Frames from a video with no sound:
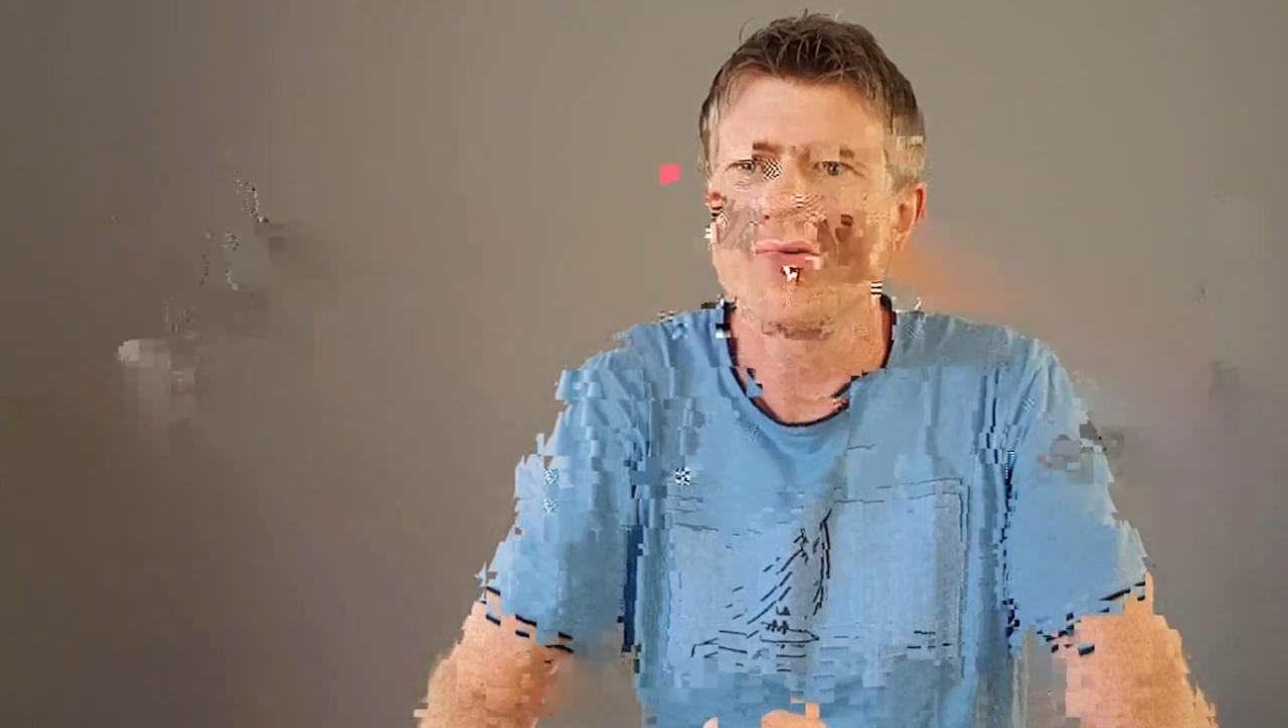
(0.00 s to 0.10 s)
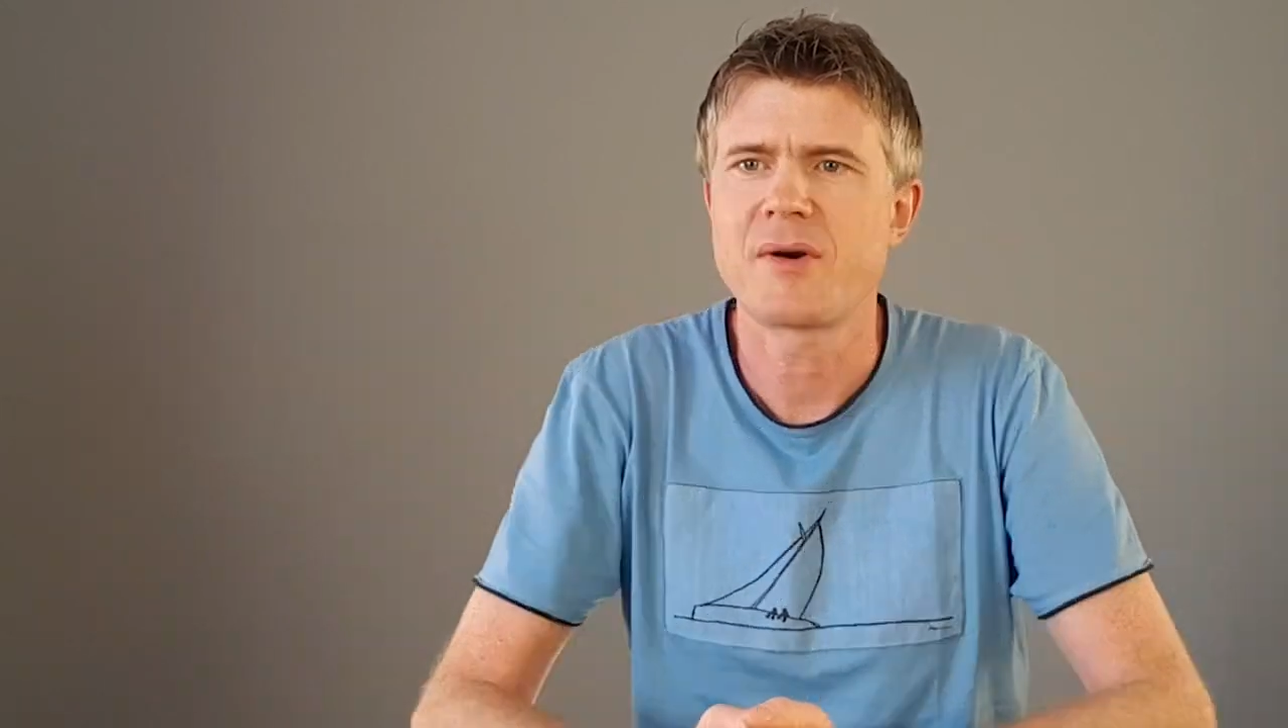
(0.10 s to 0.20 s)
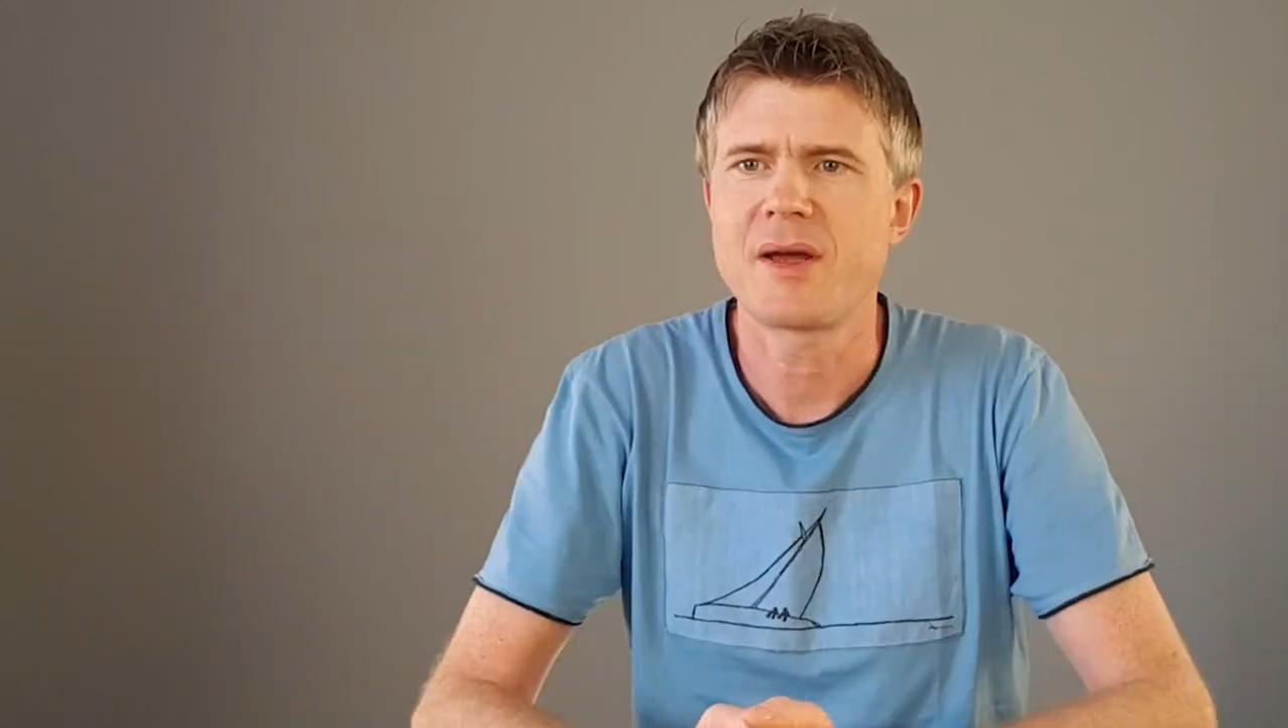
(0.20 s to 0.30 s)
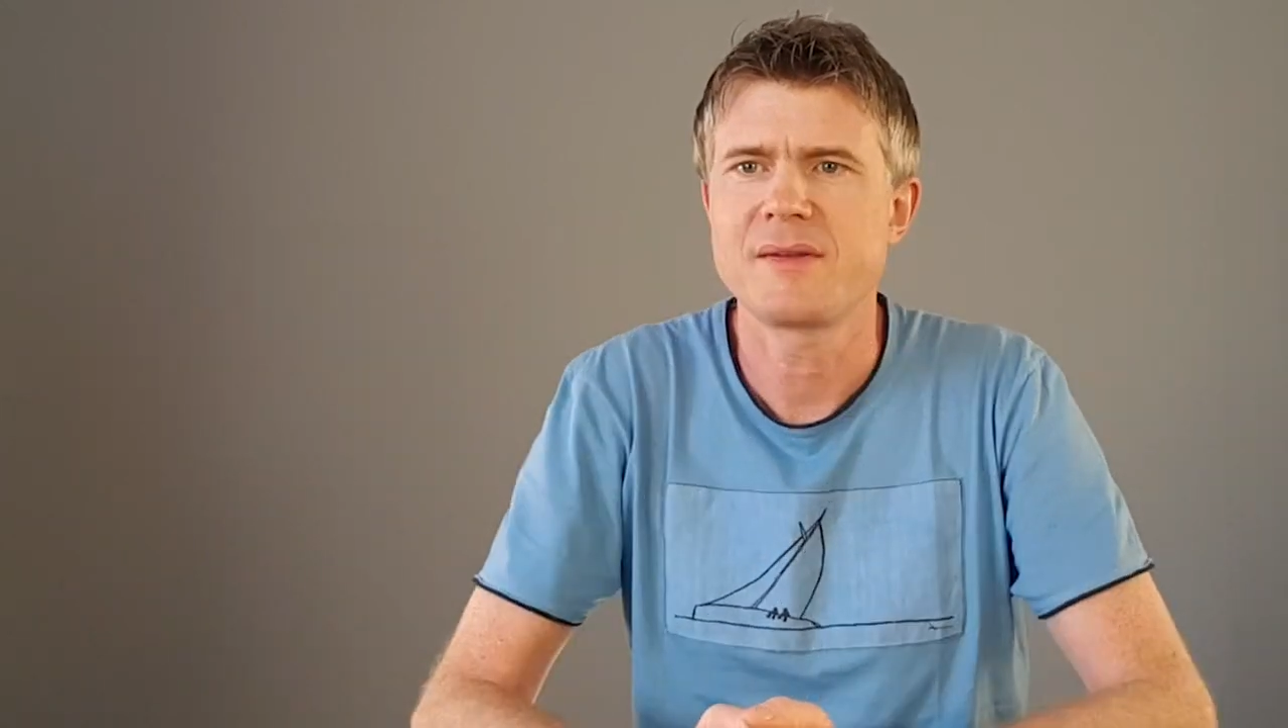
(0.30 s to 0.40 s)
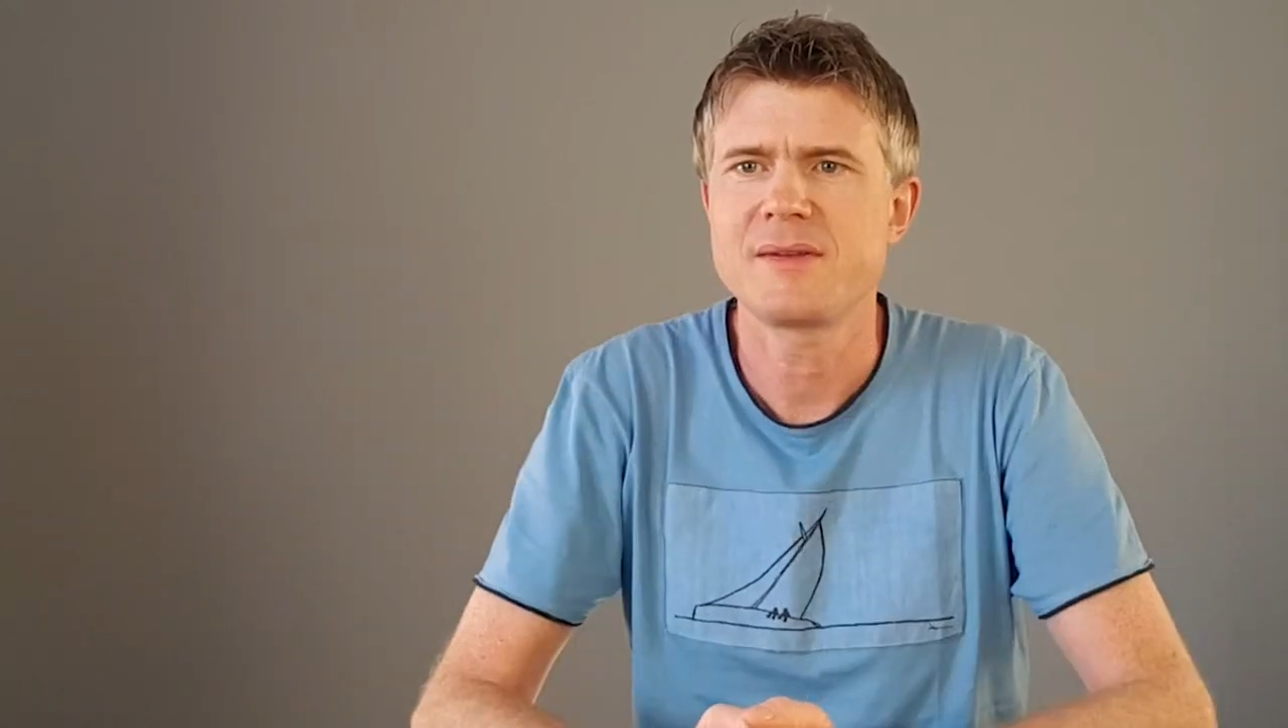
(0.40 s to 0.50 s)

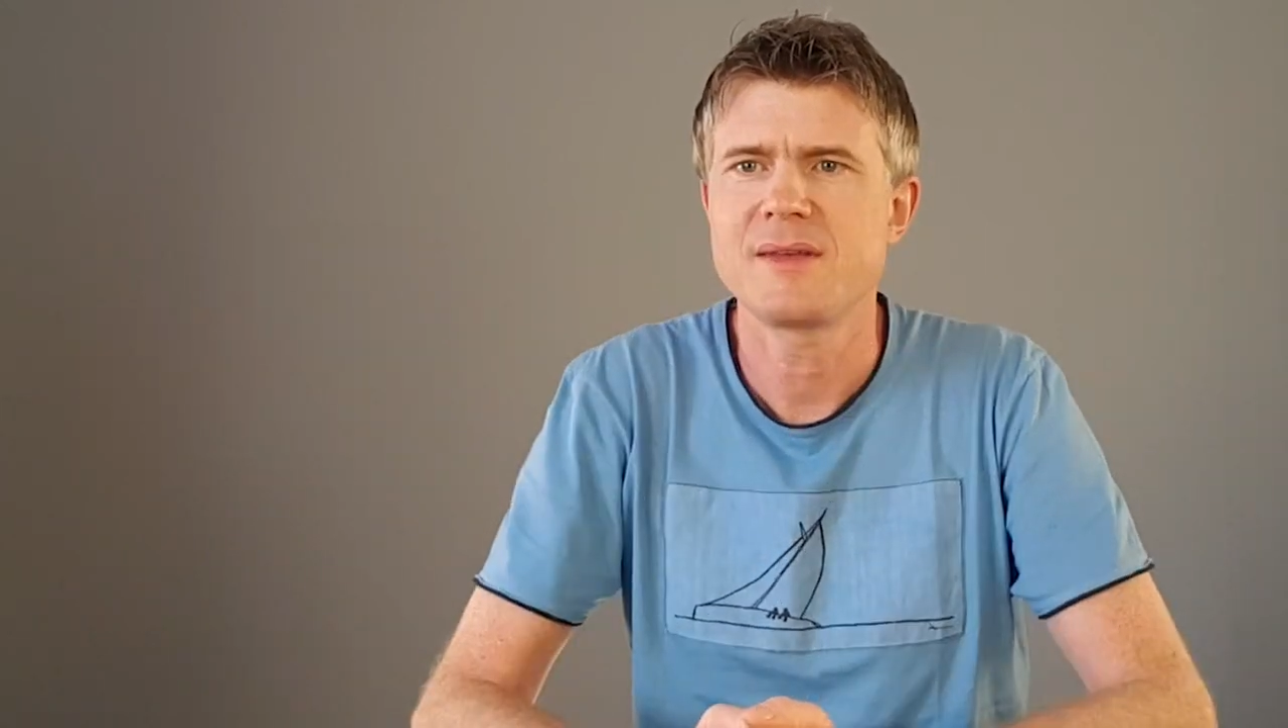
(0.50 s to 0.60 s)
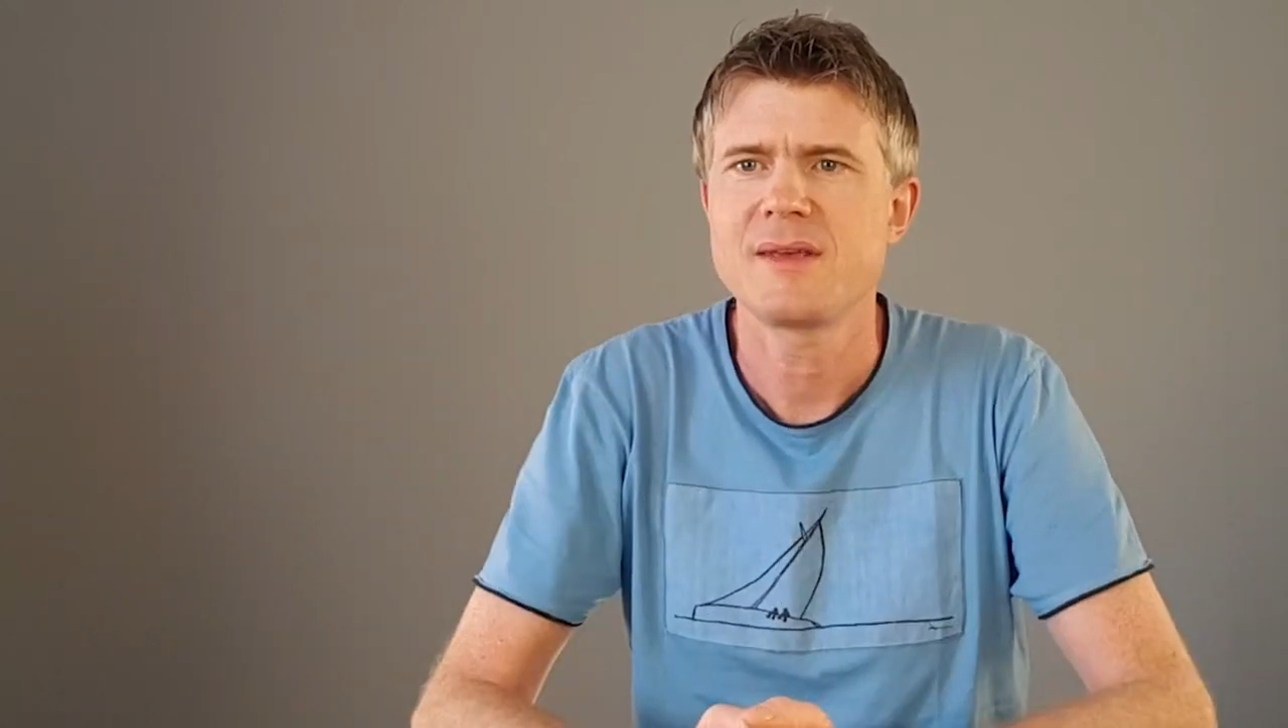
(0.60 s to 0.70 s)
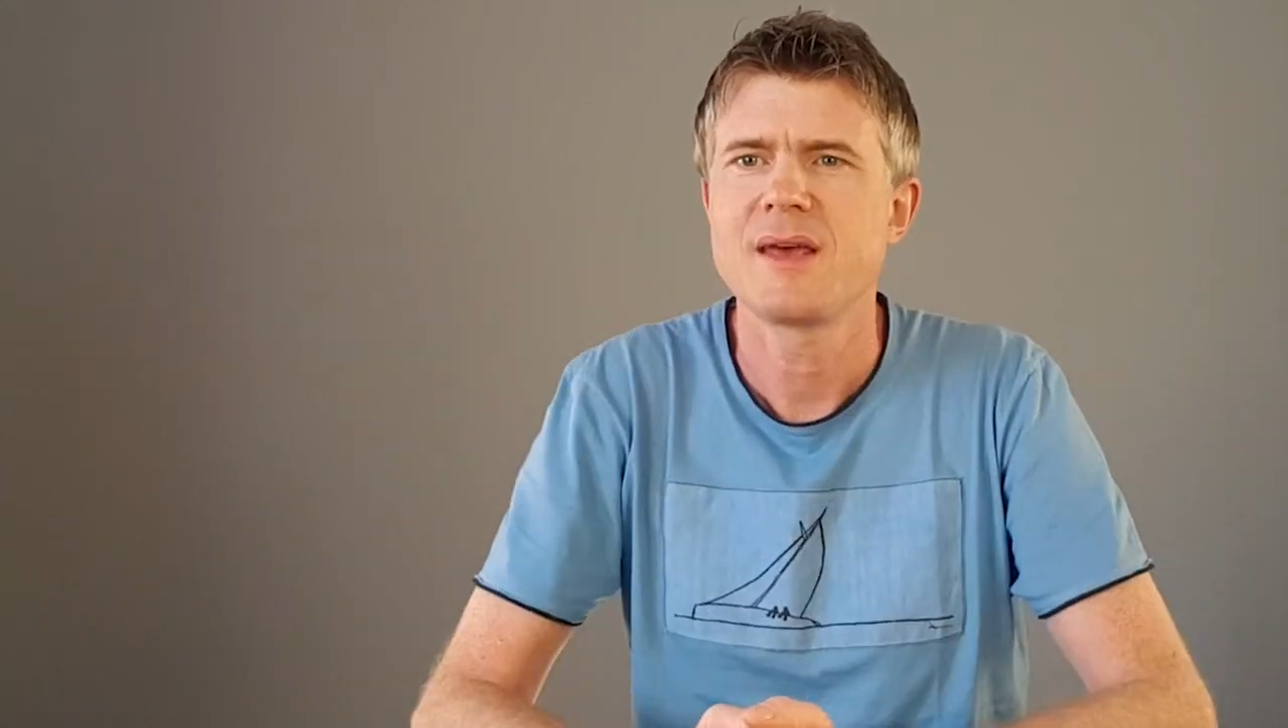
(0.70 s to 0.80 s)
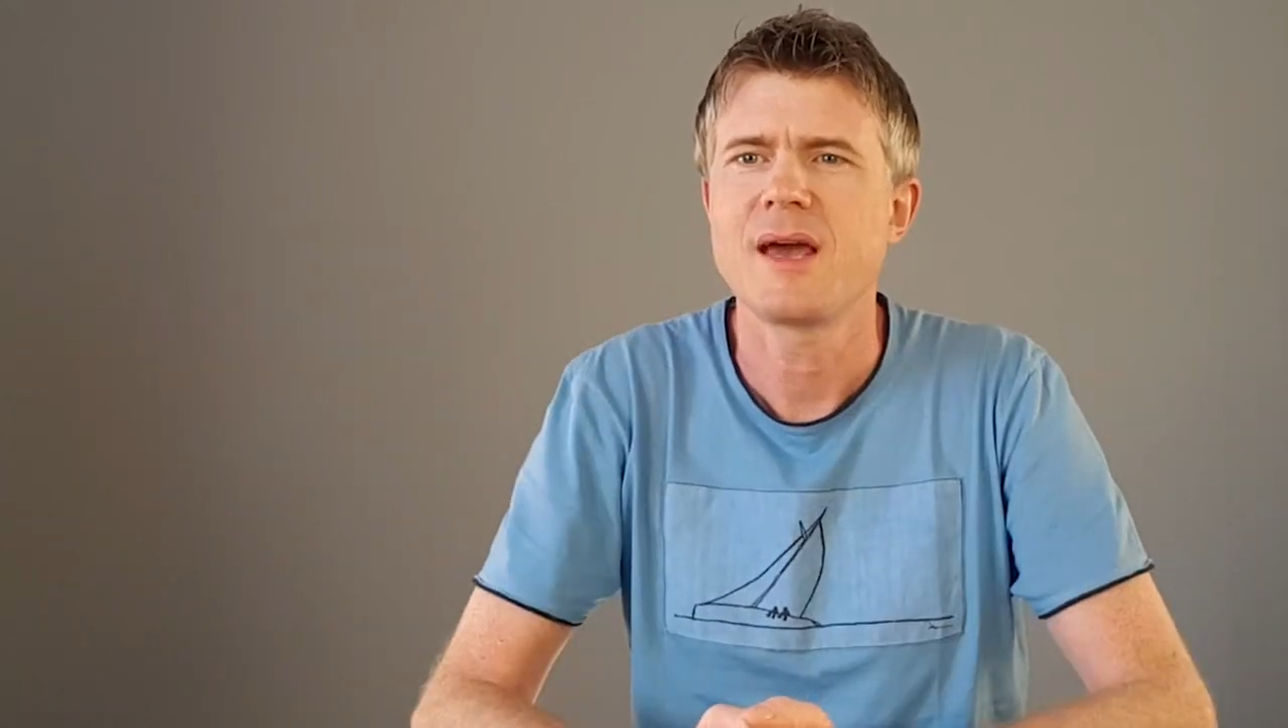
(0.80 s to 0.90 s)
variety